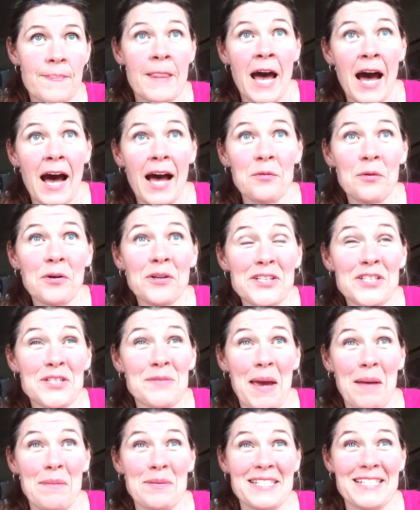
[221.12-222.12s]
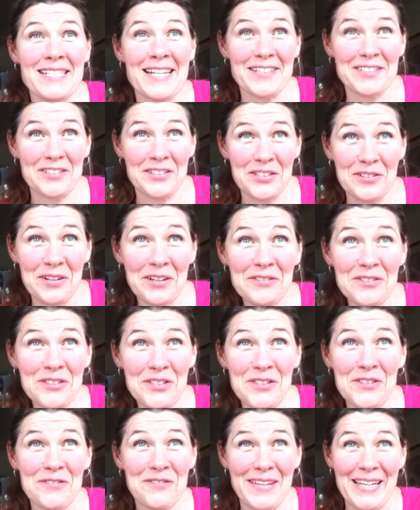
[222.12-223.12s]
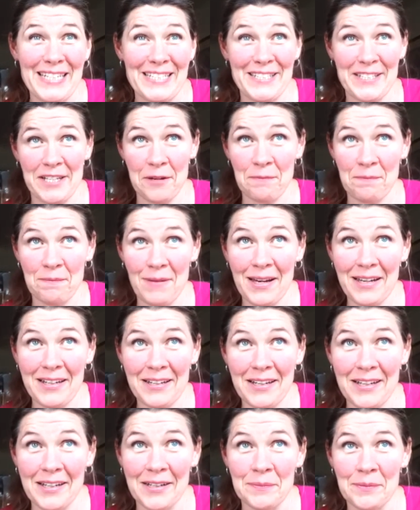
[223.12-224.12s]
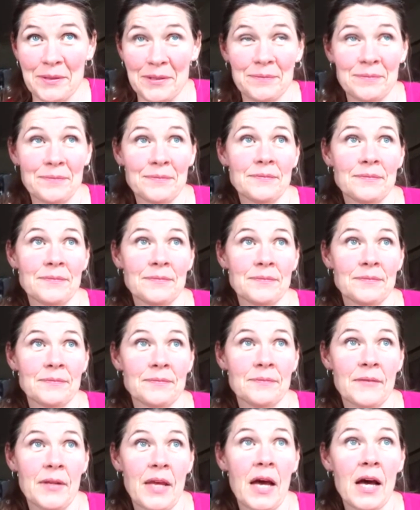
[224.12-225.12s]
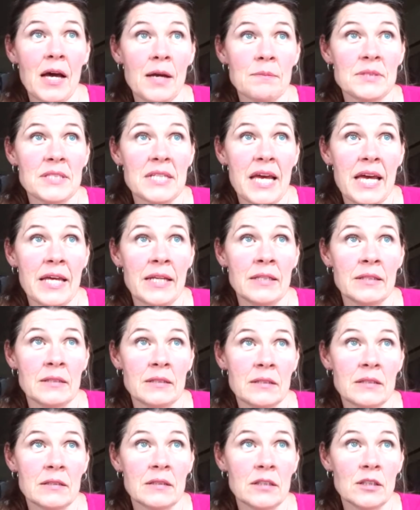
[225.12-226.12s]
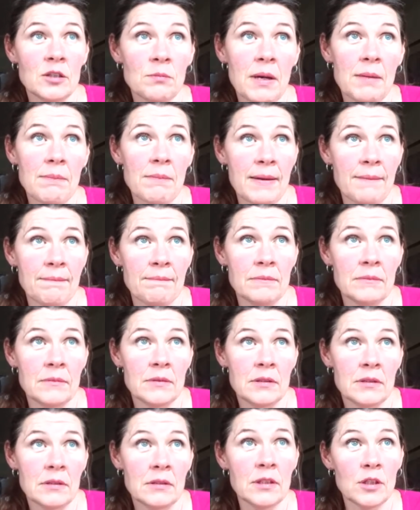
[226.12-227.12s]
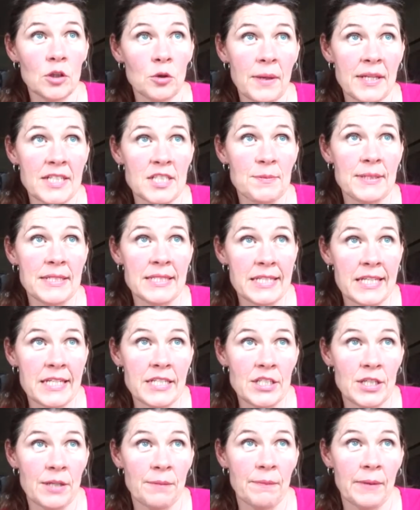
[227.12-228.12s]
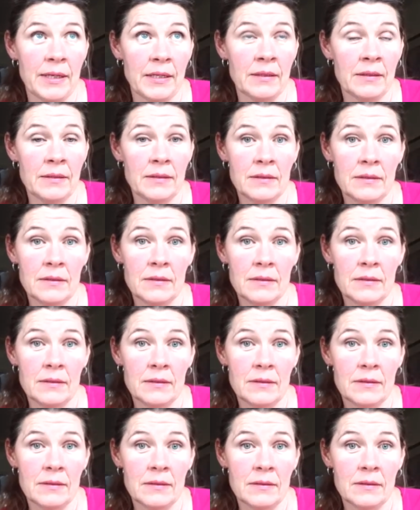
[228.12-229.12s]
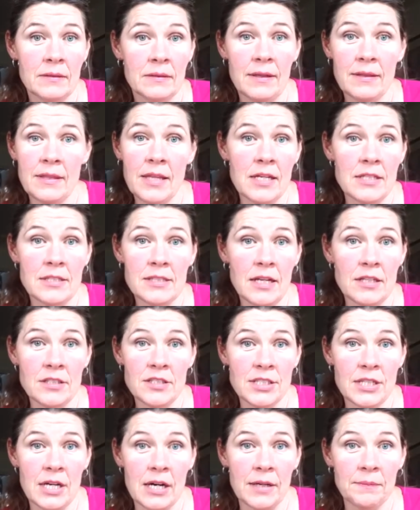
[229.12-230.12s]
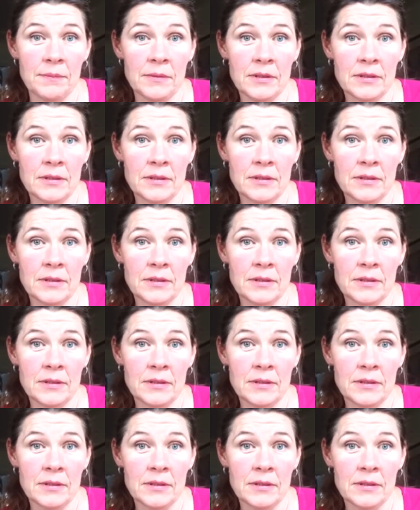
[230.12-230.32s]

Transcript: I want you to be able to stand on your own 2 feet, so man up. I'm 10. You're my mum. You're meant to be teaching me. And then it's lunchtime.